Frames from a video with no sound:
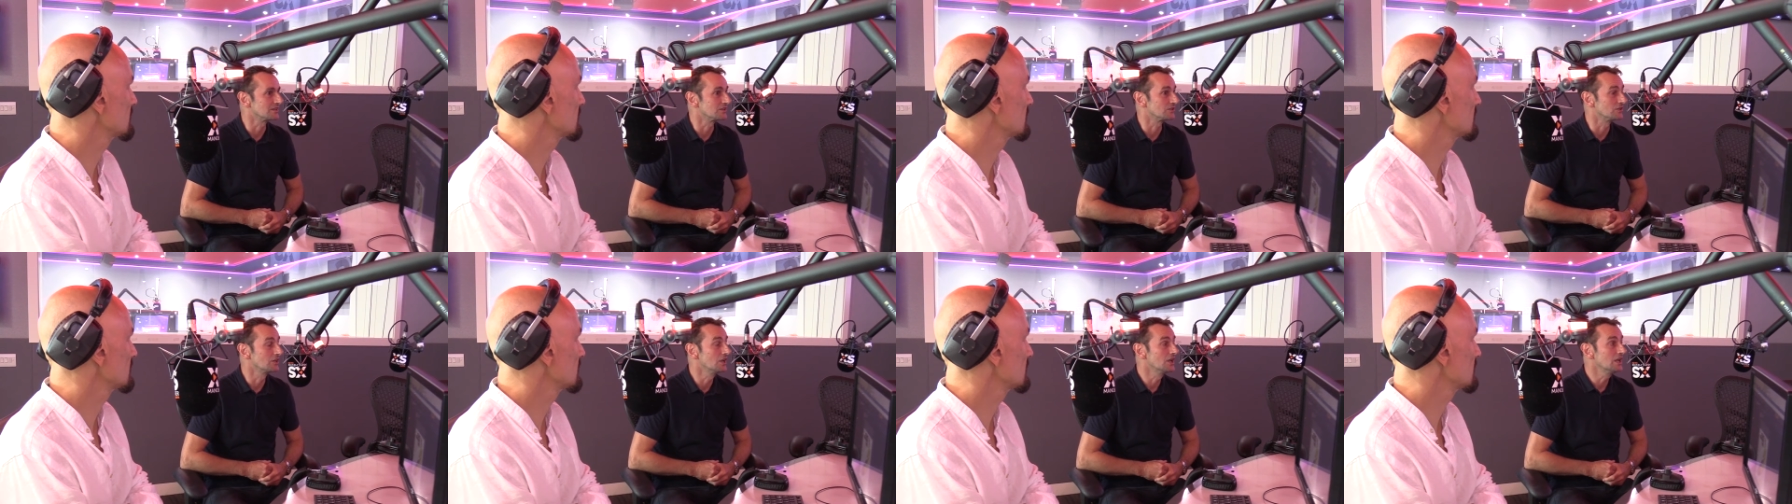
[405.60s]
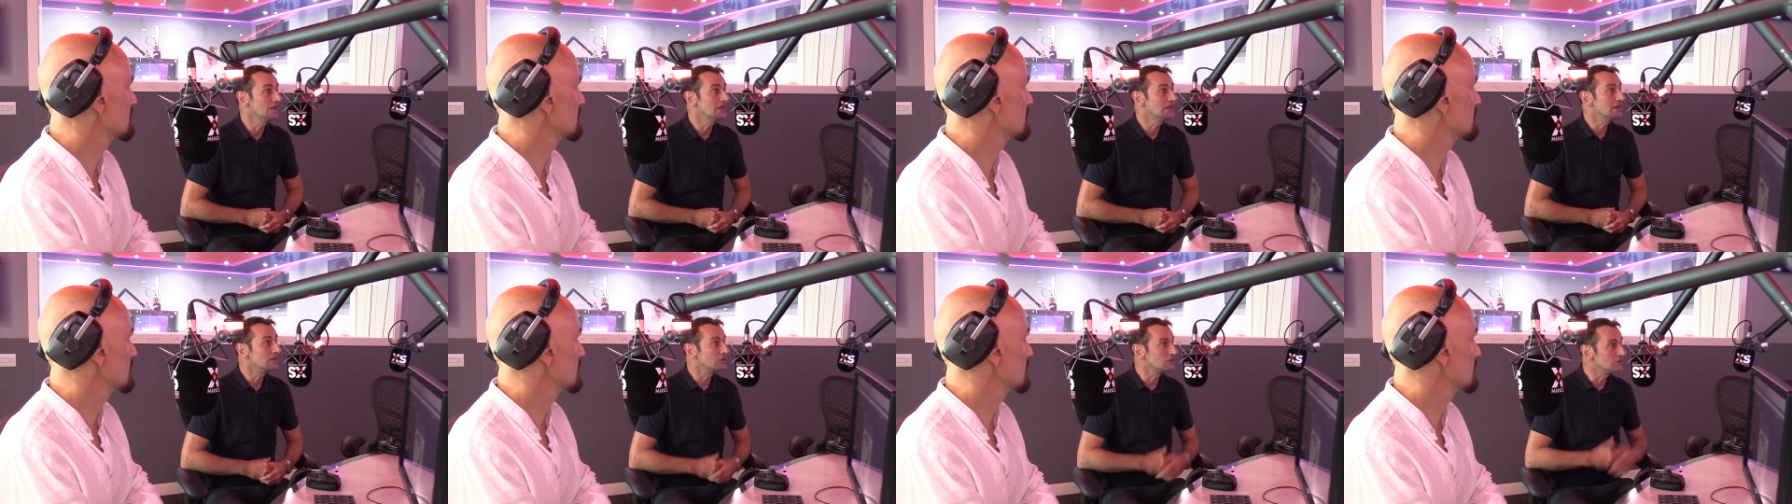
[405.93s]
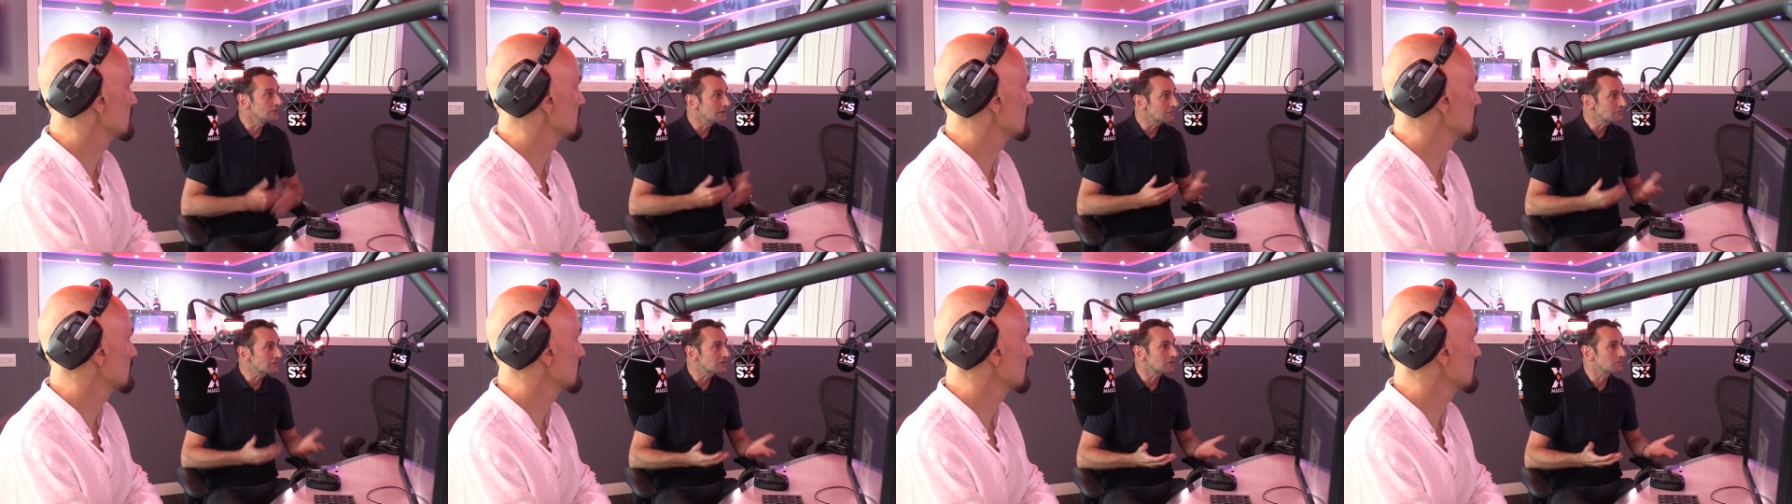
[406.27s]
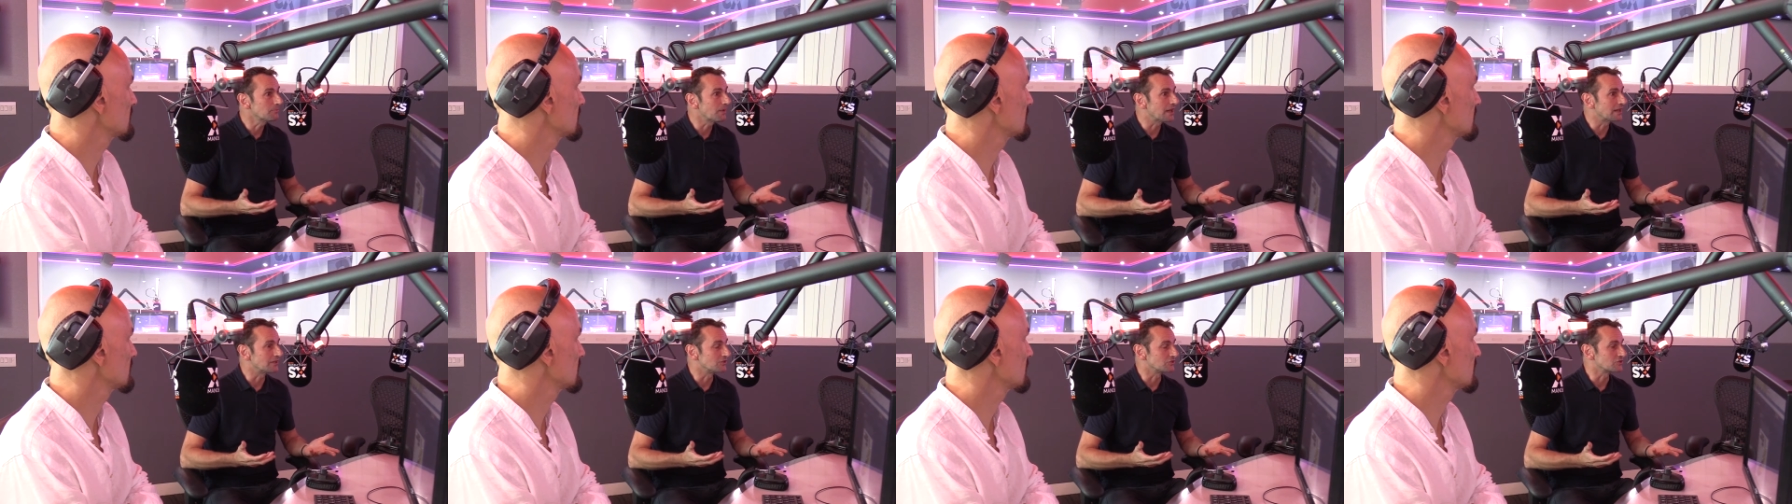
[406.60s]
and. You have to get the
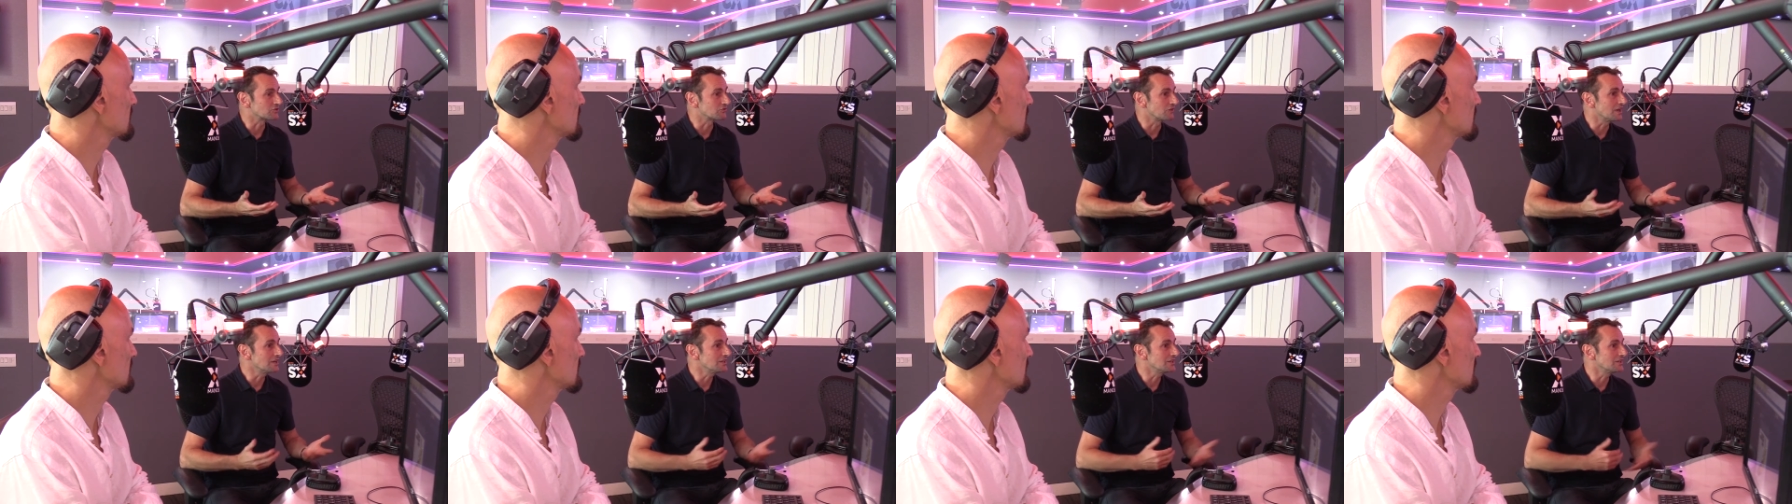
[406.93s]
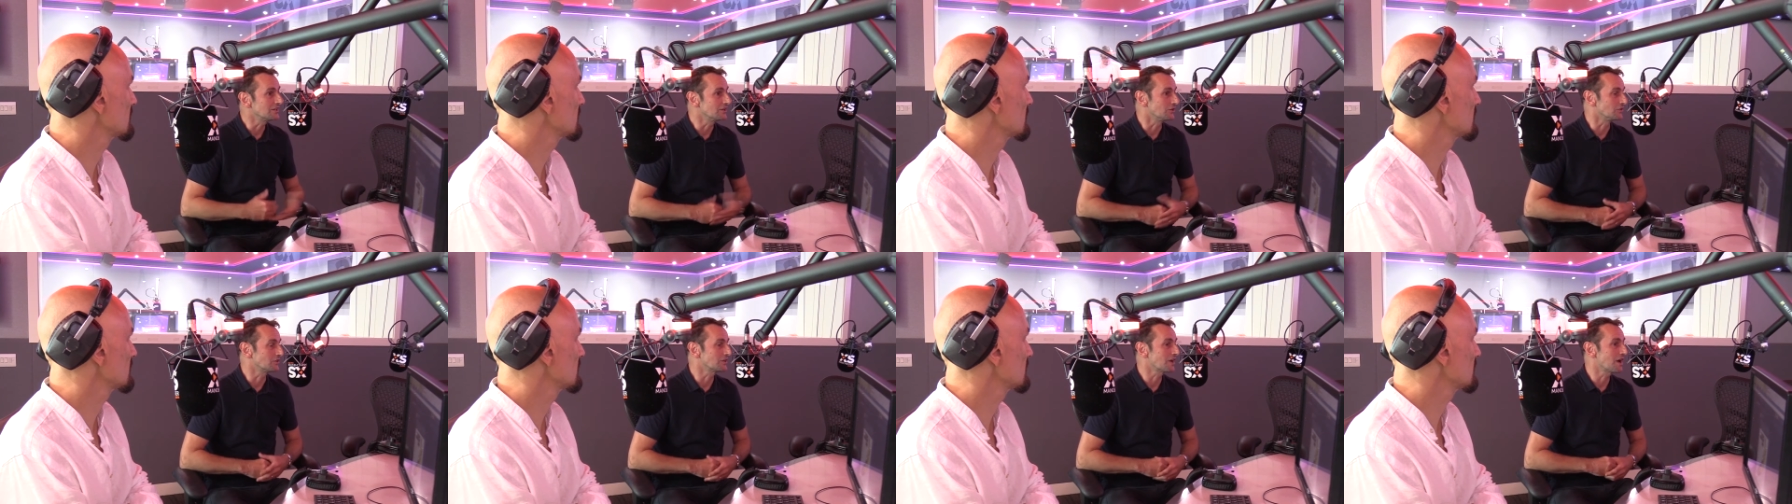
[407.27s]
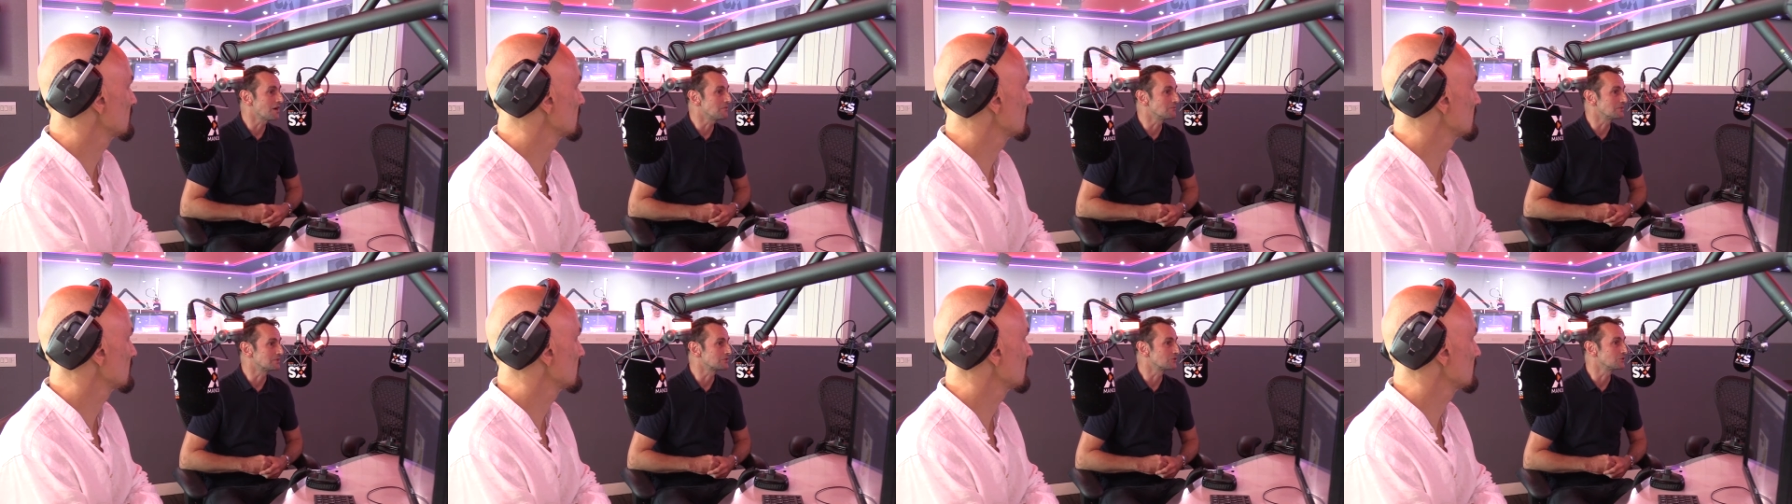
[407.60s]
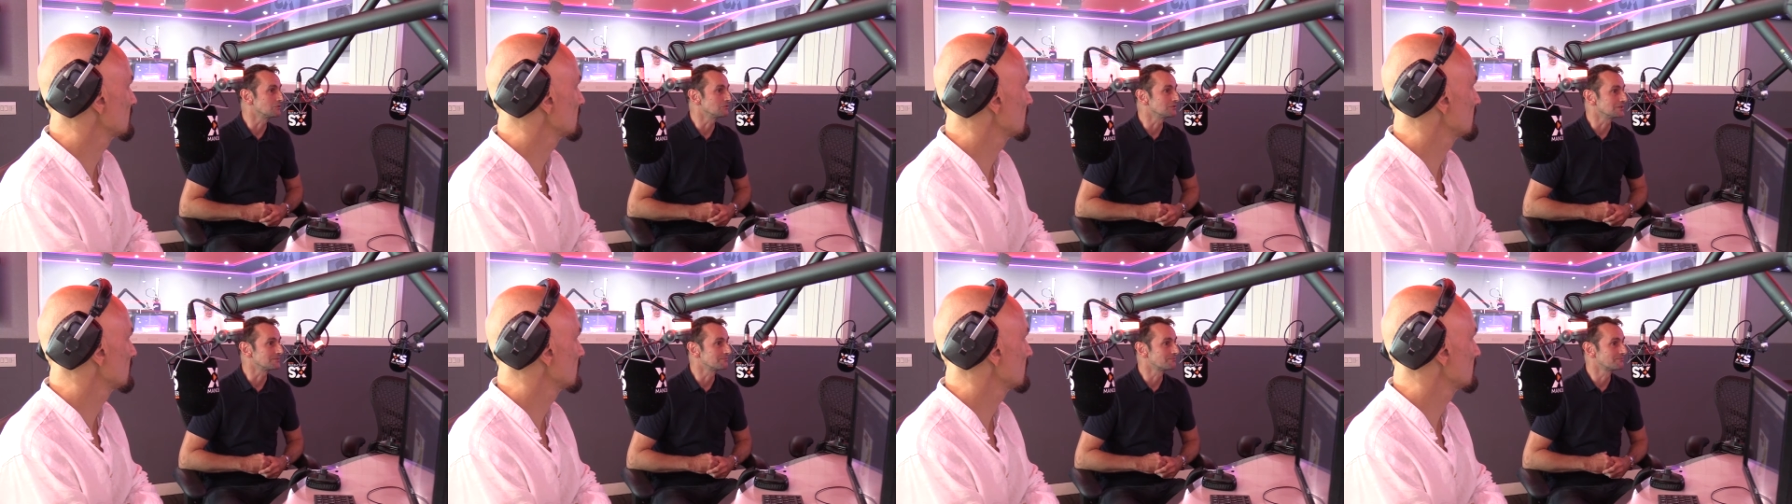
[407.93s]
balance right. You know, you can't be
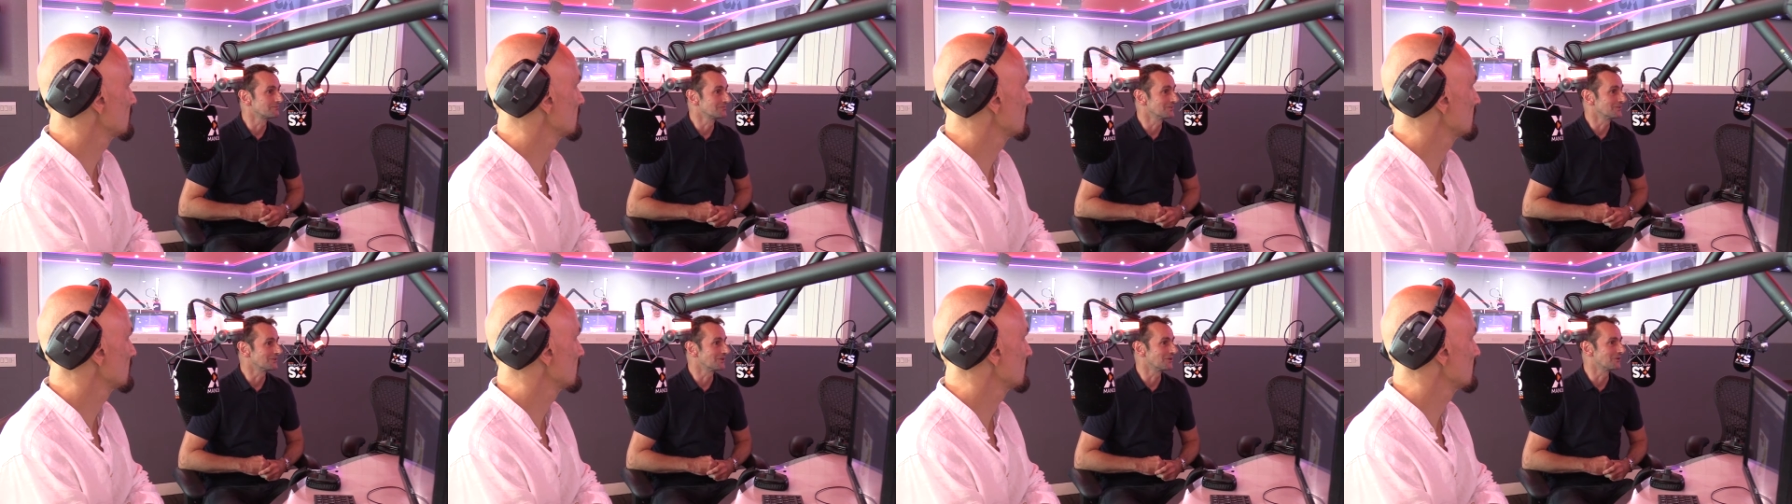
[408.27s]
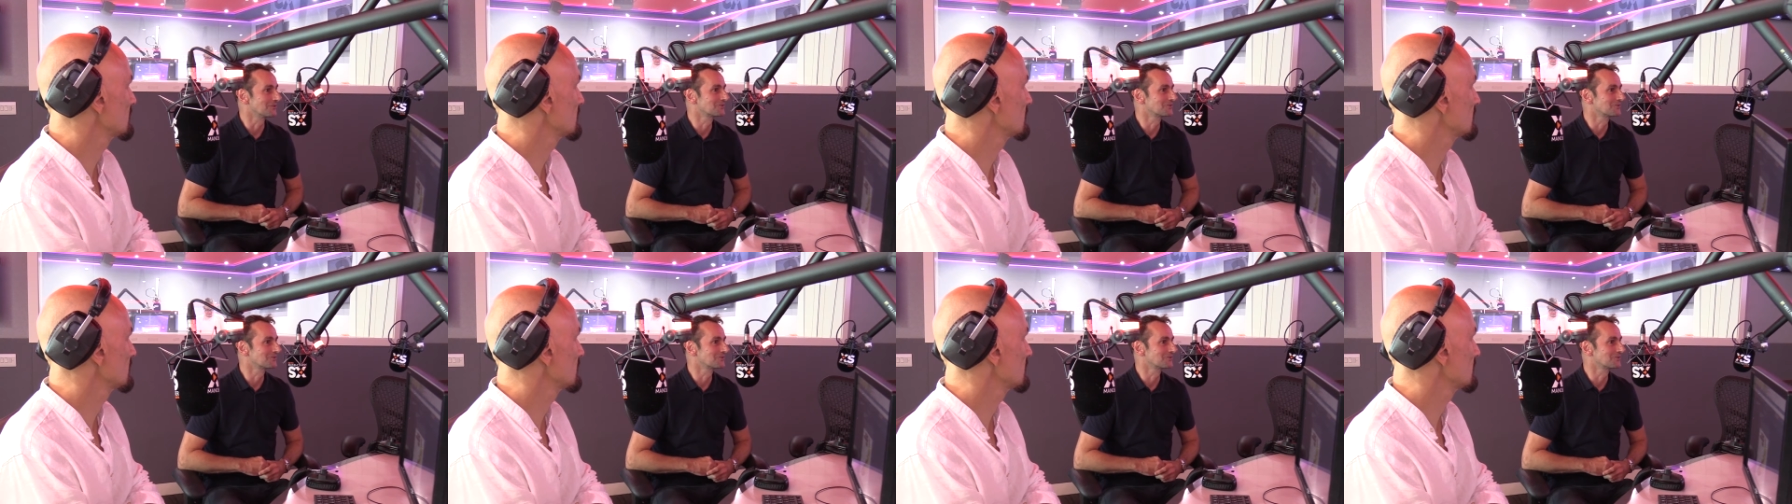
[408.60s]
totally, you know,